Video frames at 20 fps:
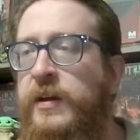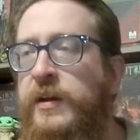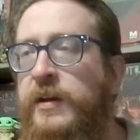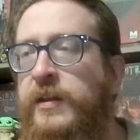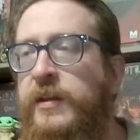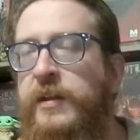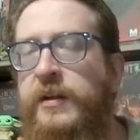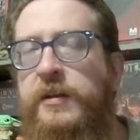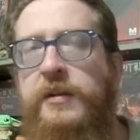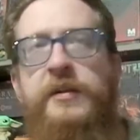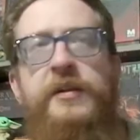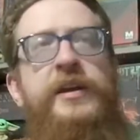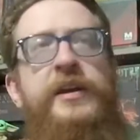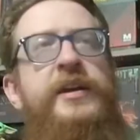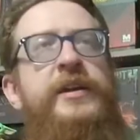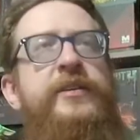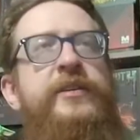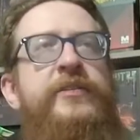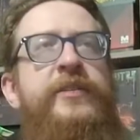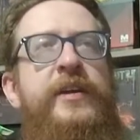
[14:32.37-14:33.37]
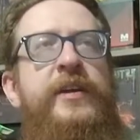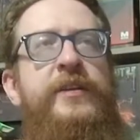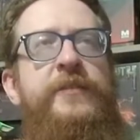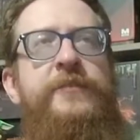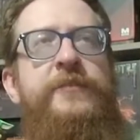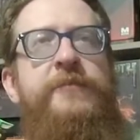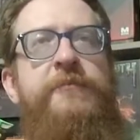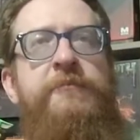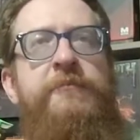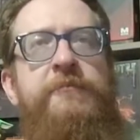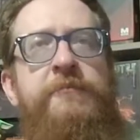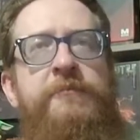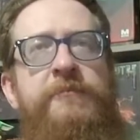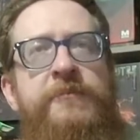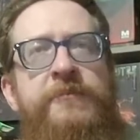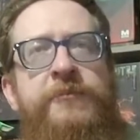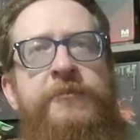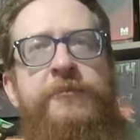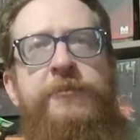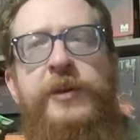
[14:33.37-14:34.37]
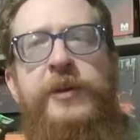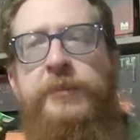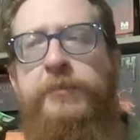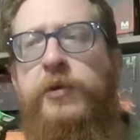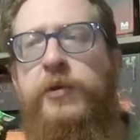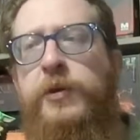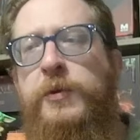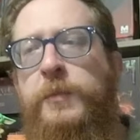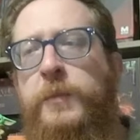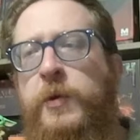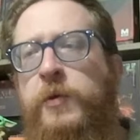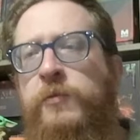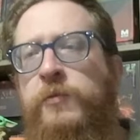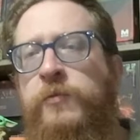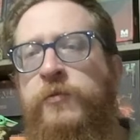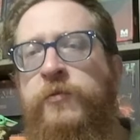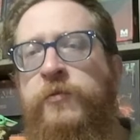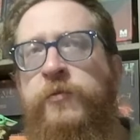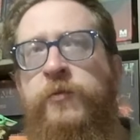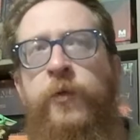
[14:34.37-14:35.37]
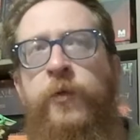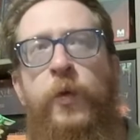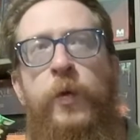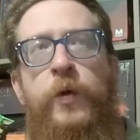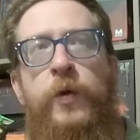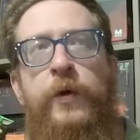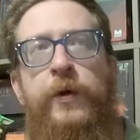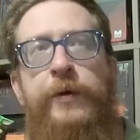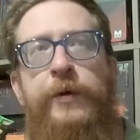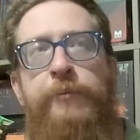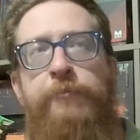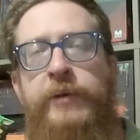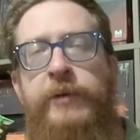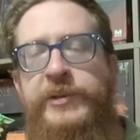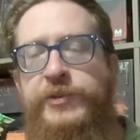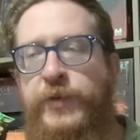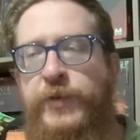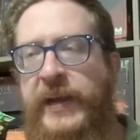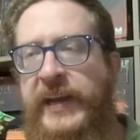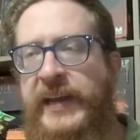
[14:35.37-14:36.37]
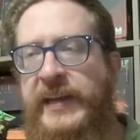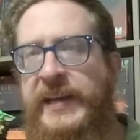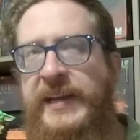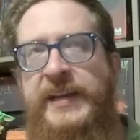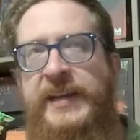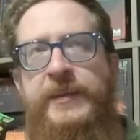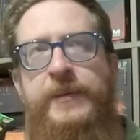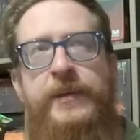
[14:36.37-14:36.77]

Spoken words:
There is a free promo for Red Dragon Inn,